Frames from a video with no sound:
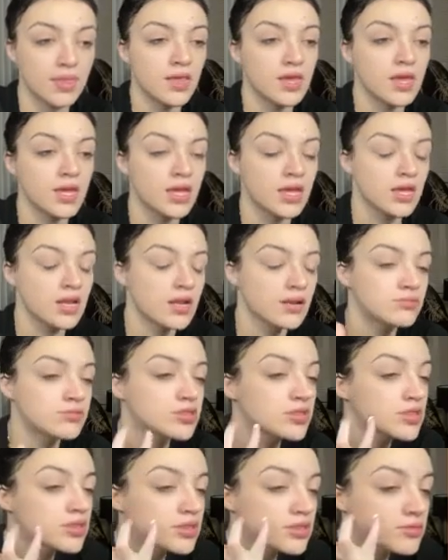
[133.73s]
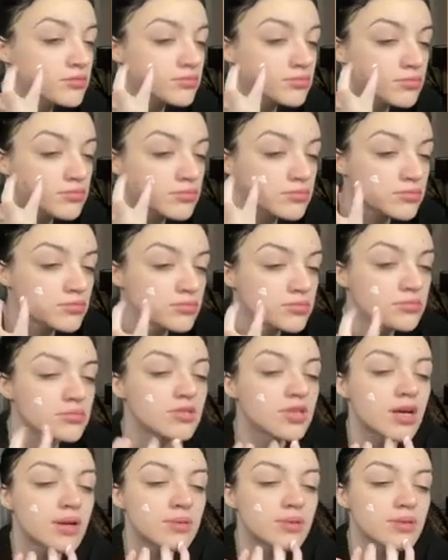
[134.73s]
and I'm just gonna
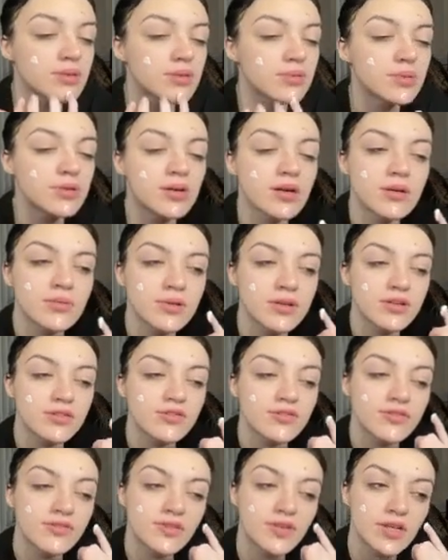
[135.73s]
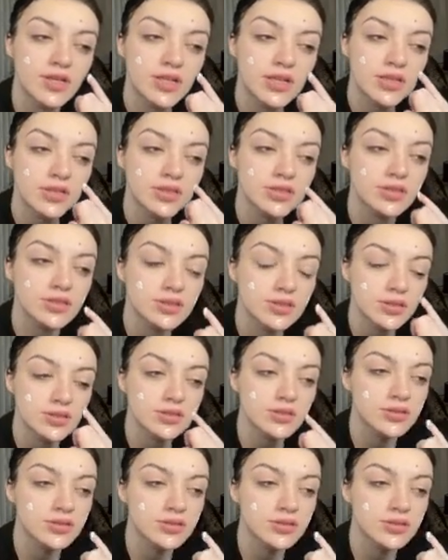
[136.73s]
dab a little bit on my face.